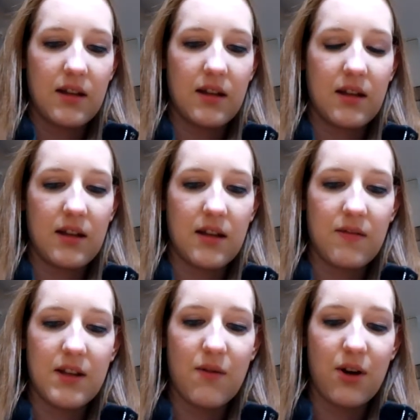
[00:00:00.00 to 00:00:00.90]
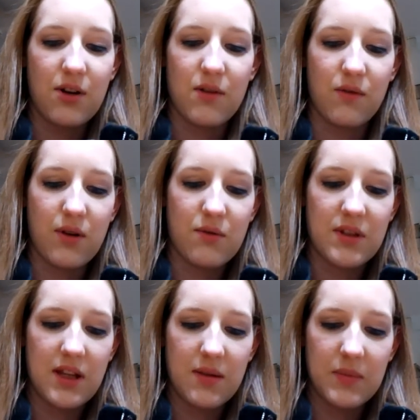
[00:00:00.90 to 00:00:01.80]
I've never heard of
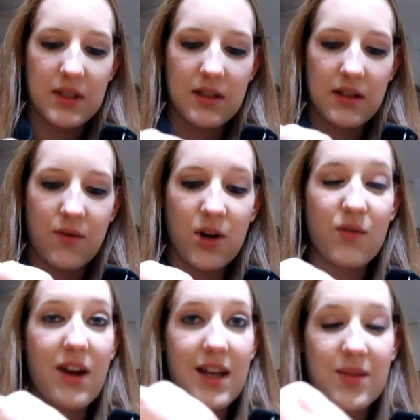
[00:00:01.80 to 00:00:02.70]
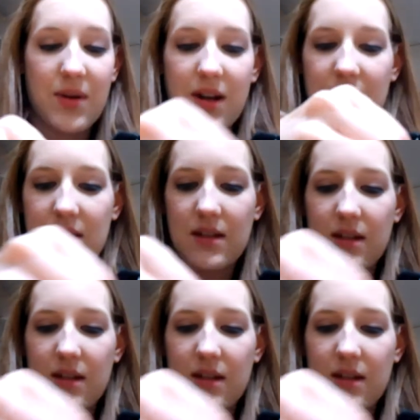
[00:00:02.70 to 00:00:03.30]
rose hips. Heard of raspberries.